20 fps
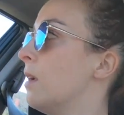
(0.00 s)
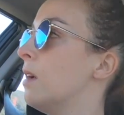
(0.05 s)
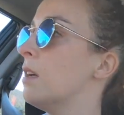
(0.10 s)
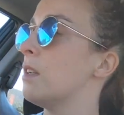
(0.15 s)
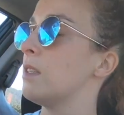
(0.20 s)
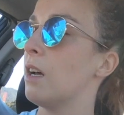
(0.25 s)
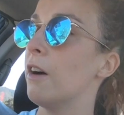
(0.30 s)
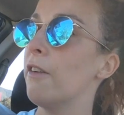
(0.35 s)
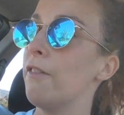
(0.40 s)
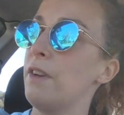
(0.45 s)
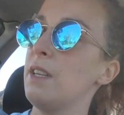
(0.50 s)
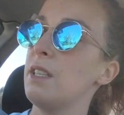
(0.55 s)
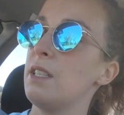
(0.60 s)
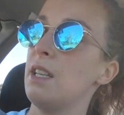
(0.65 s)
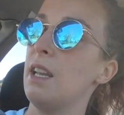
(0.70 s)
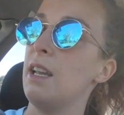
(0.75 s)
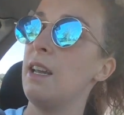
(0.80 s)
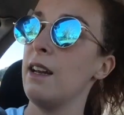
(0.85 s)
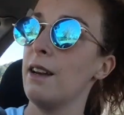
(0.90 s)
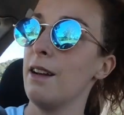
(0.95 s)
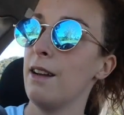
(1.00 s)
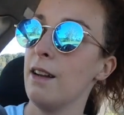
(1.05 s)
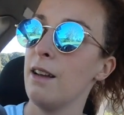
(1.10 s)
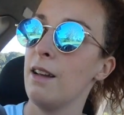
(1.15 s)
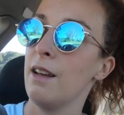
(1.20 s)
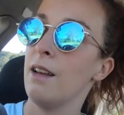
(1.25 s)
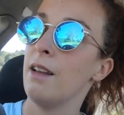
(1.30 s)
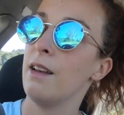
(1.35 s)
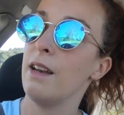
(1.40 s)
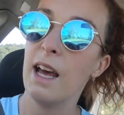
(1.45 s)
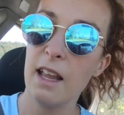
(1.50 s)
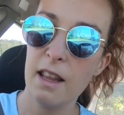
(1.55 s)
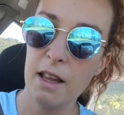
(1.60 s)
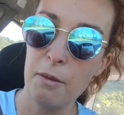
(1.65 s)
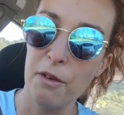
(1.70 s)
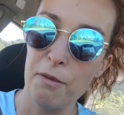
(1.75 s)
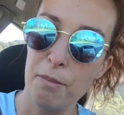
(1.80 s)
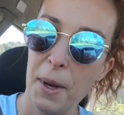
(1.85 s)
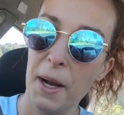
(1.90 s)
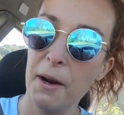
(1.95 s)
So obviously, now that
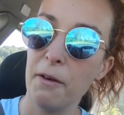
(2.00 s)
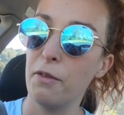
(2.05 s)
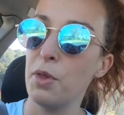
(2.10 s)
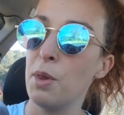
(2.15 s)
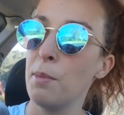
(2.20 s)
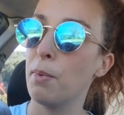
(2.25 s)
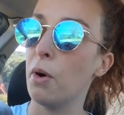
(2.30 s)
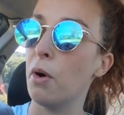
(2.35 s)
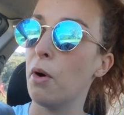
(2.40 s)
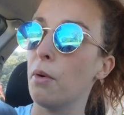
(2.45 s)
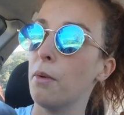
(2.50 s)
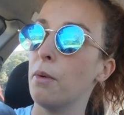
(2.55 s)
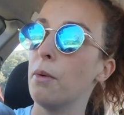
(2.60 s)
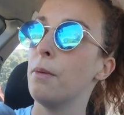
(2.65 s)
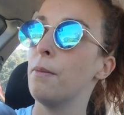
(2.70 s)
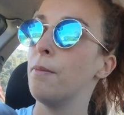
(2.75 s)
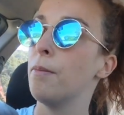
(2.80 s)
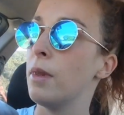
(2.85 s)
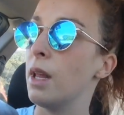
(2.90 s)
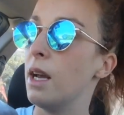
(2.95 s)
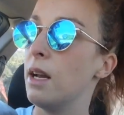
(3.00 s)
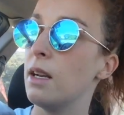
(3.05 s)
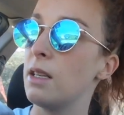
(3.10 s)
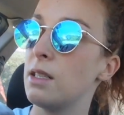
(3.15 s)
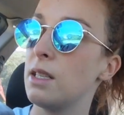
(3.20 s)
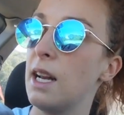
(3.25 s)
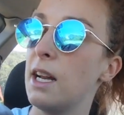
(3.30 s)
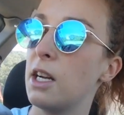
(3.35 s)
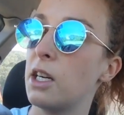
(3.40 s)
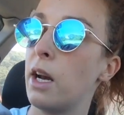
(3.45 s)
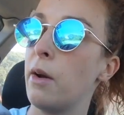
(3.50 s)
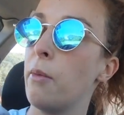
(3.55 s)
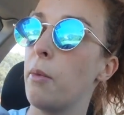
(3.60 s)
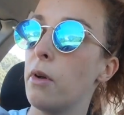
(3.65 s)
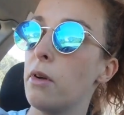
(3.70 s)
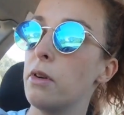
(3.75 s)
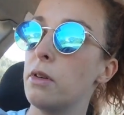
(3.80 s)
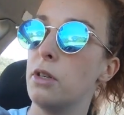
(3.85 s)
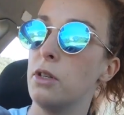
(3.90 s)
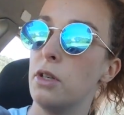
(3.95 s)
we've played with the ball, he doesn't actually
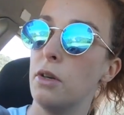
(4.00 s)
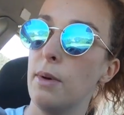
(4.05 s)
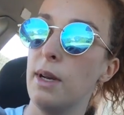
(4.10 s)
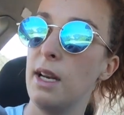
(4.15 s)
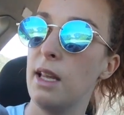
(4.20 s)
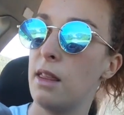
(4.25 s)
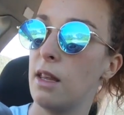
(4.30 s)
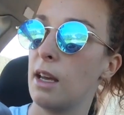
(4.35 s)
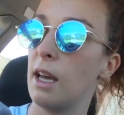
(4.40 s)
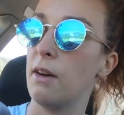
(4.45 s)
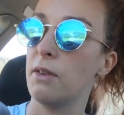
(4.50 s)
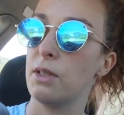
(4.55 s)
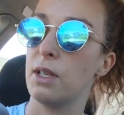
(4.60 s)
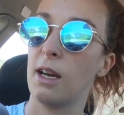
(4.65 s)
want to do anything else.